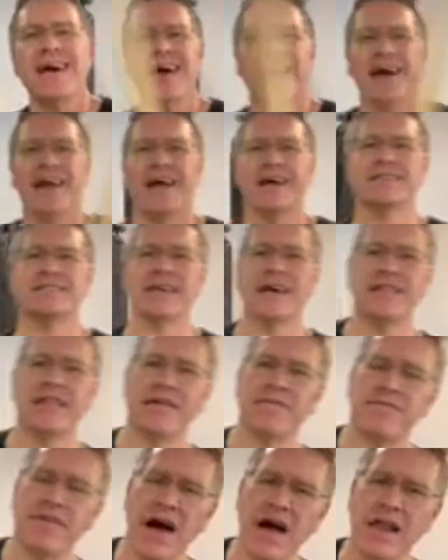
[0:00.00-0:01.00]
And, I, and
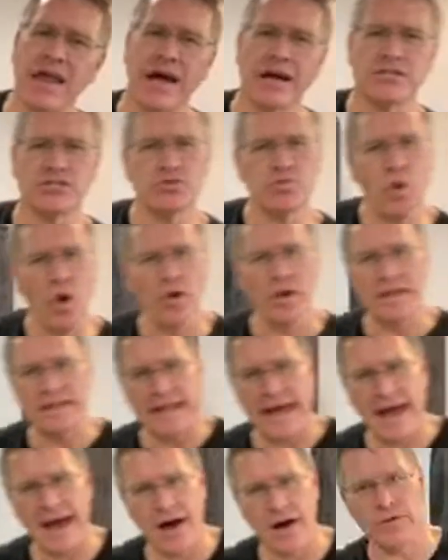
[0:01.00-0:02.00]
then finally, I just wrote it
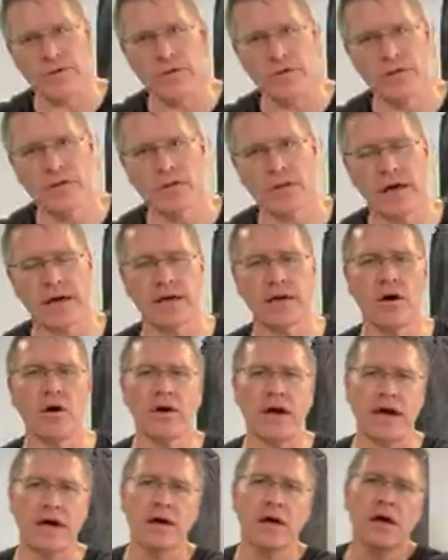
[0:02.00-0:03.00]
down. Like,
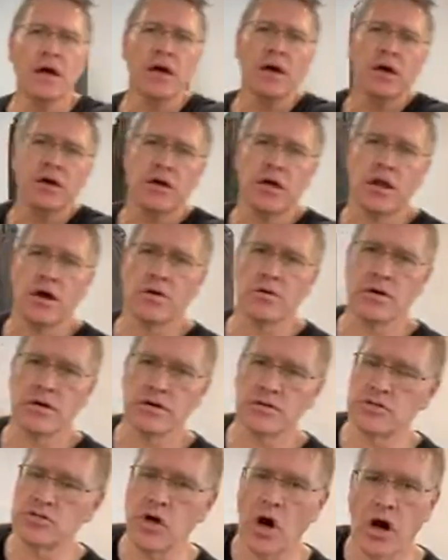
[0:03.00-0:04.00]
okay, you know,
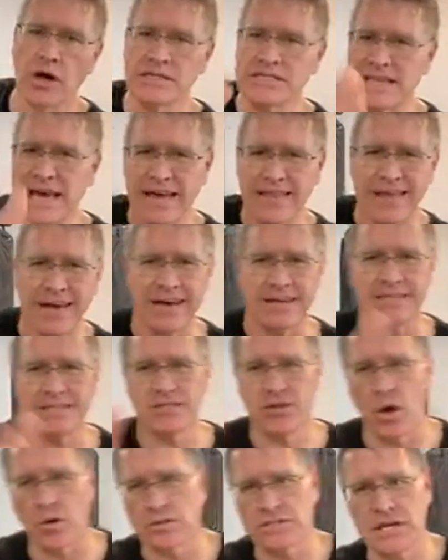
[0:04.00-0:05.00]
talk, say
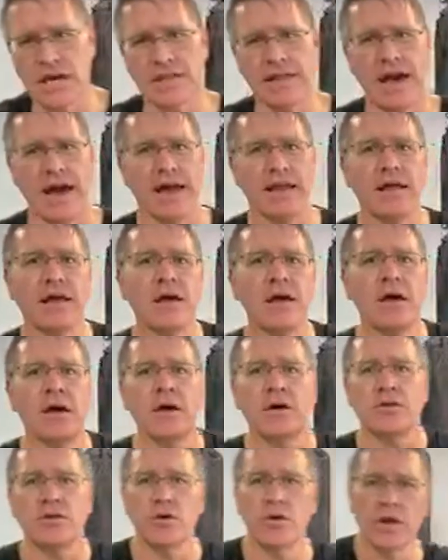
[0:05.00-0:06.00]
this, don't say that.
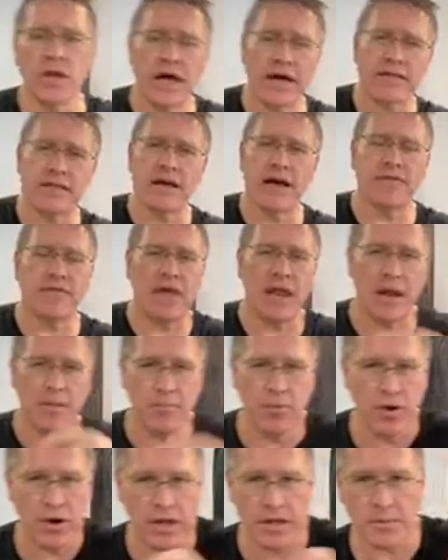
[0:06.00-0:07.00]
Do it like that, and then I
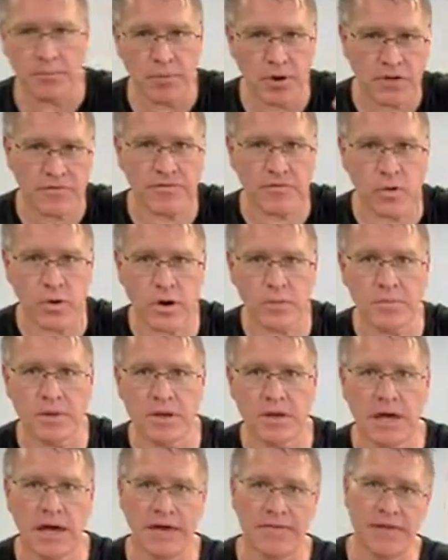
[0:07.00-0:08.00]
put it in book
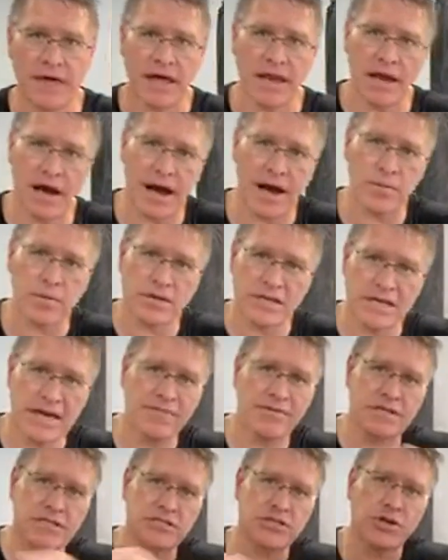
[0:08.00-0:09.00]
form, and then I would
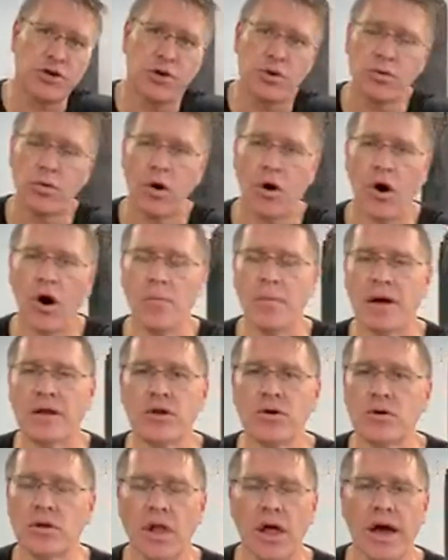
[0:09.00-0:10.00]
give it to all my
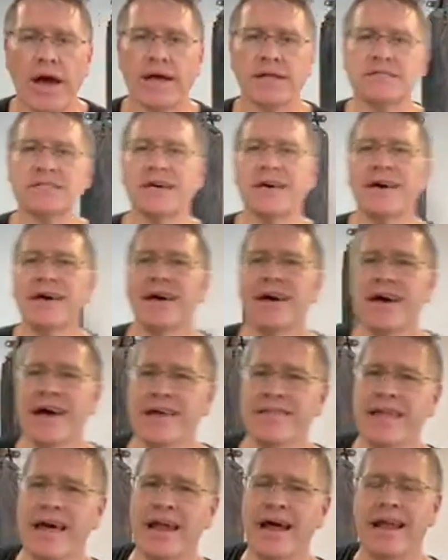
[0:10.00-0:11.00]
new clients.
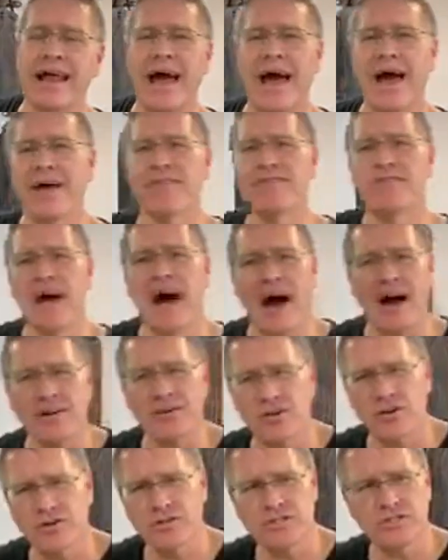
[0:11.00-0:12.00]
And then I'd have
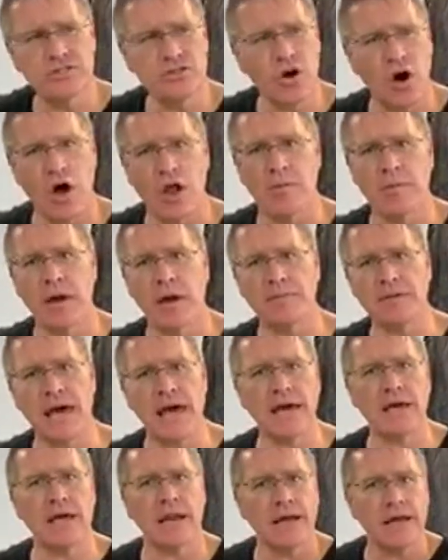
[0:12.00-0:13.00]
doctors calling me up,
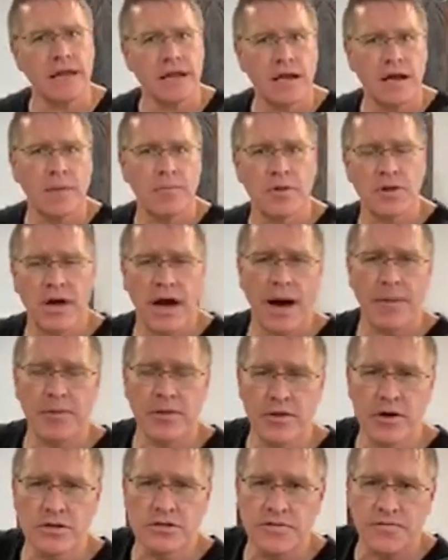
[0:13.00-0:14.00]
hey, can I get a couple of copies
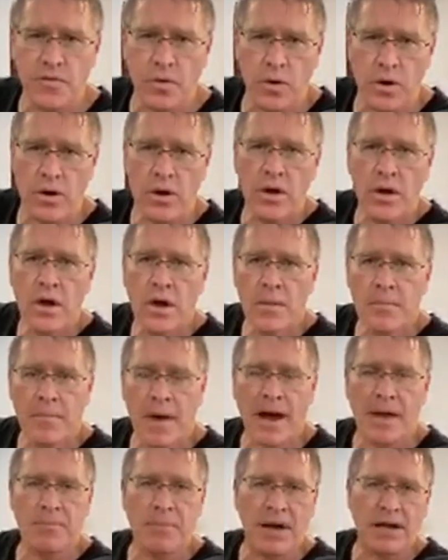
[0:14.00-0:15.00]
of those for
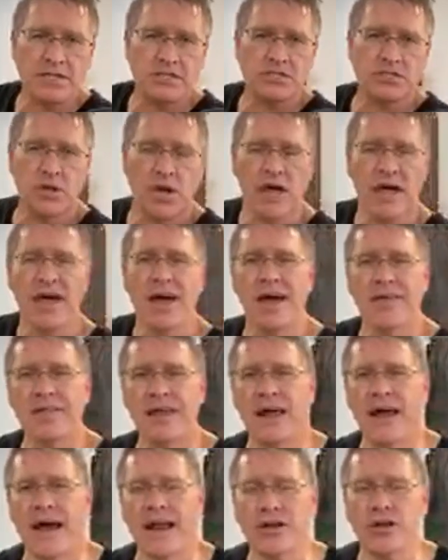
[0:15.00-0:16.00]
my patients? And then
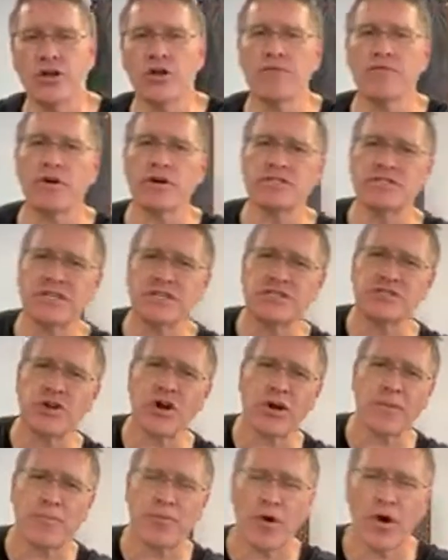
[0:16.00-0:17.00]
I had a university
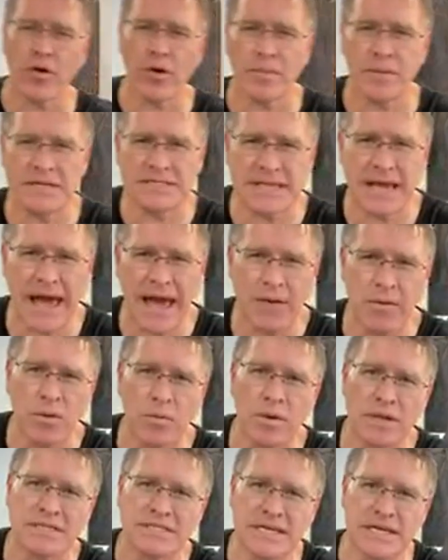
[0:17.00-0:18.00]
start a program, and they say, hey, we
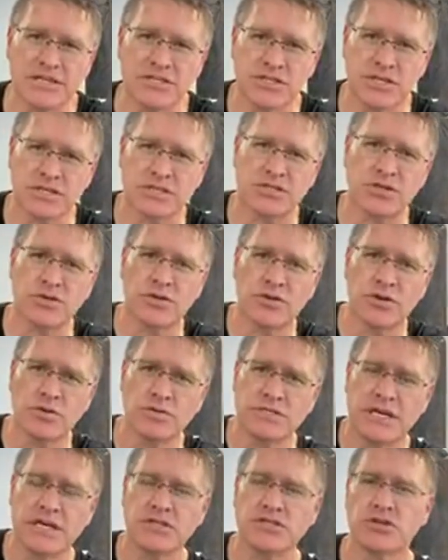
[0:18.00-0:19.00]
want to teach this to the new
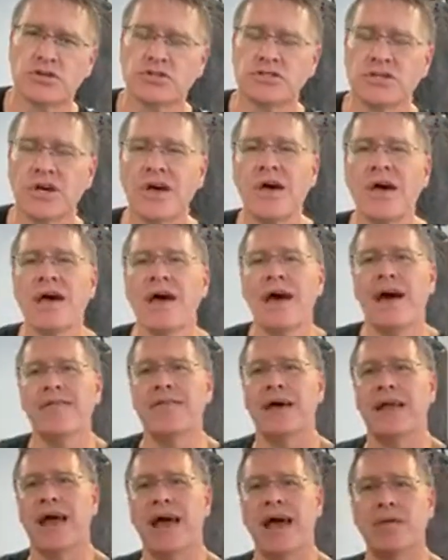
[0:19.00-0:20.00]
teachers. And
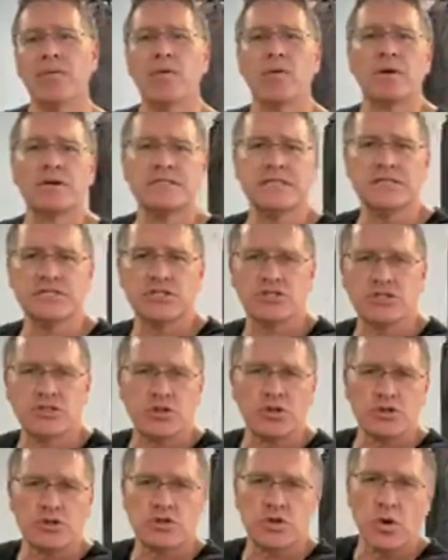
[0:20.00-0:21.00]
then, hey, we want to teach this to
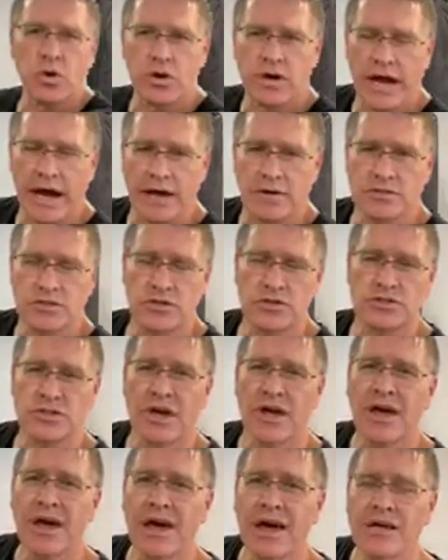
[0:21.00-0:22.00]
the school counselors.
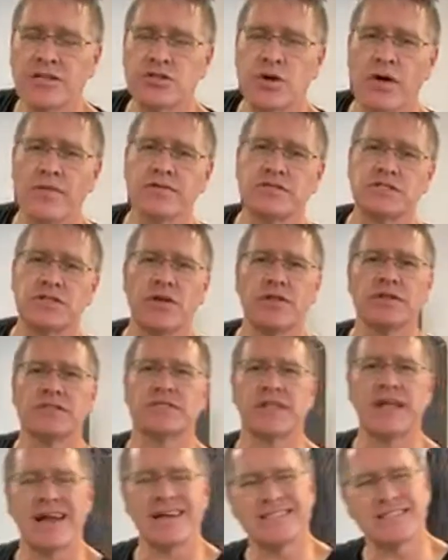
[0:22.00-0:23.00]
And so all of a sudden, so
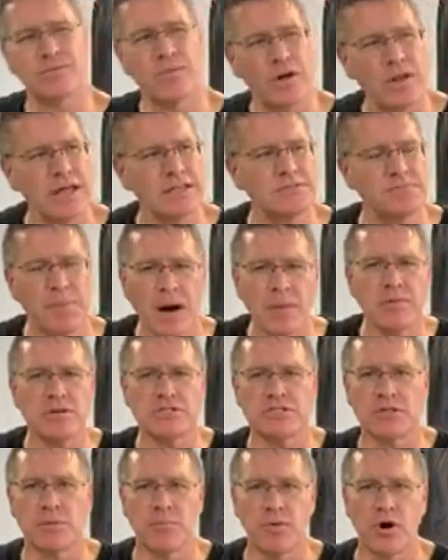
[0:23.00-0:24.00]
then I said, well, let's
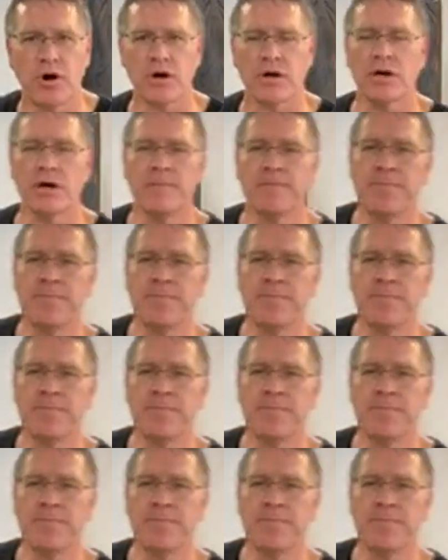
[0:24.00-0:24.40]
publish the book.